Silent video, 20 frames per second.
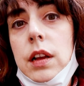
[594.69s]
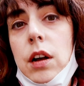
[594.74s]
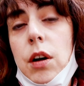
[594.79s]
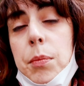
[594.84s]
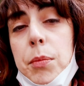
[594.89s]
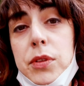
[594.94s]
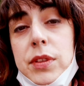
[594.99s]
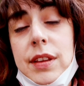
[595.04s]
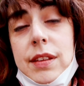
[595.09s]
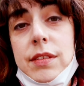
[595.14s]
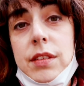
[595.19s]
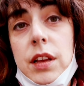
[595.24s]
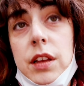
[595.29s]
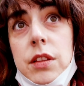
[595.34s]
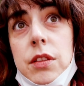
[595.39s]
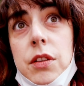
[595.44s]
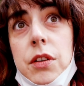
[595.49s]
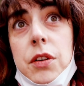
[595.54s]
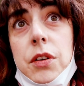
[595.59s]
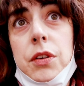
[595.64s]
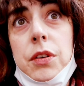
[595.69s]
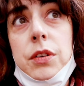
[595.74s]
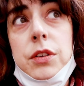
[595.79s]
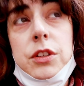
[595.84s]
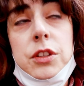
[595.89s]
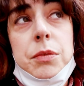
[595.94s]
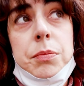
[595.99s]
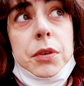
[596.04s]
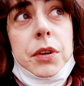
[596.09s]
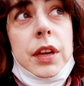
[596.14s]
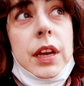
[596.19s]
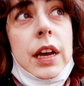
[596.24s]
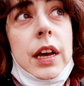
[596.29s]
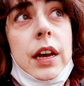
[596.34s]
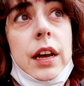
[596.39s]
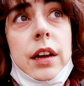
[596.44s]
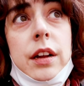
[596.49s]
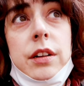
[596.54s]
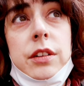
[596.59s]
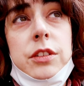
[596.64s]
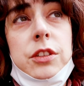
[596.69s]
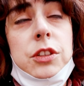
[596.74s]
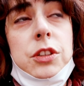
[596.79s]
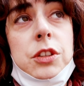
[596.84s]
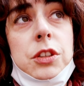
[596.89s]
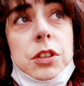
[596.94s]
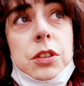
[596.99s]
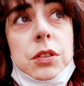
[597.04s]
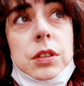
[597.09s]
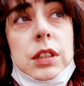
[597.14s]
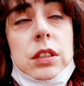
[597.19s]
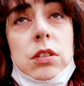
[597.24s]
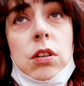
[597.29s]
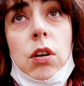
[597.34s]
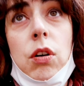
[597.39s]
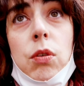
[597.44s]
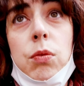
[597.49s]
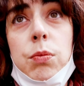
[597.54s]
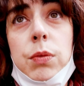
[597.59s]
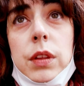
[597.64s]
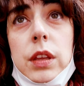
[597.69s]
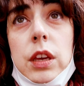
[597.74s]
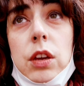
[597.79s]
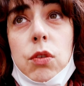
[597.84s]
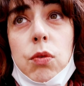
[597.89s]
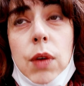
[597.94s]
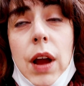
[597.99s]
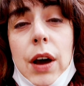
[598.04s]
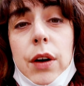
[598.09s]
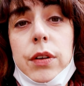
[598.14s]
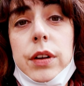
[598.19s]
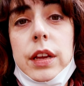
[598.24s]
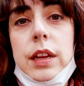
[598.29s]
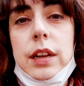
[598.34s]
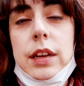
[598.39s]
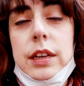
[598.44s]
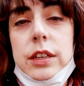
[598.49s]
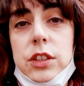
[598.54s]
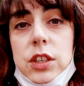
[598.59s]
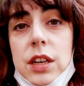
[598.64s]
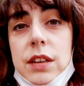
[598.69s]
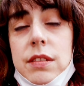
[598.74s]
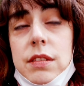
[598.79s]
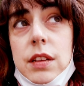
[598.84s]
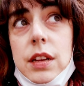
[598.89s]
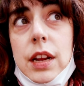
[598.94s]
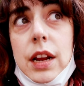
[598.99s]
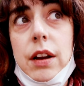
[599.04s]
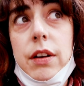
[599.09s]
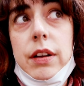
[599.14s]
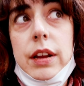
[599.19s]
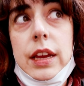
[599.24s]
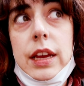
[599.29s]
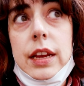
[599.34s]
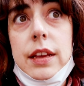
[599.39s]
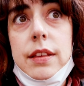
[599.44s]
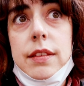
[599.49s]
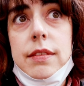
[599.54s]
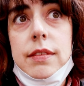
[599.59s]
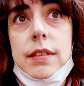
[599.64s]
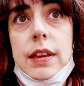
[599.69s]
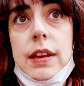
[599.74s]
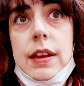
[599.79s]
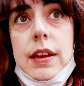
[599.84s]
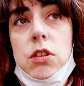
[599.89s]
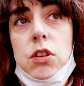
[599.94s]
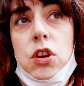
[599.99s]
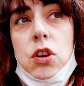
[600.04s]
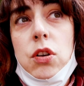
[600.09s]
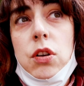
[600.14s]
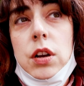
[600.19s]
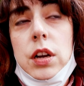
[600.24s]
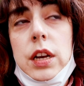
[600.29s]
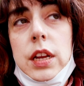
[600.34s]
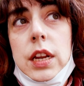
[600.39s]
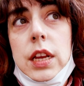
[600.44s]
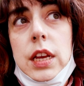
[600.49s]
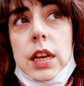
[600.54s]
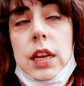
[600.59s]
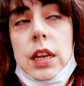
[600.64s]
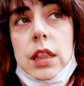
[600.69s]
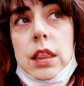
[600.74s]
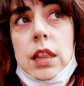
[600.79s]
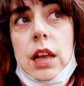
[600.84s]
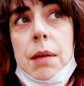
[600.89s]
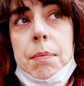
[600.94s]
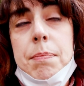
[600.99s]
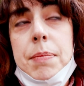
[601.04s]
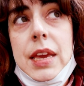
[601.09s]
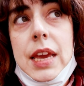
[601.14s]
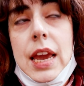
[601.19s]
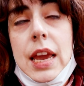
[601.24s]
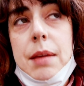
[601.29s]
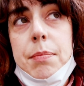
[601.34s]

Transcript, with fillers: Omotesando, Shibuya, Harajuku, these are all really crowded, congested areas. So you're gonna not be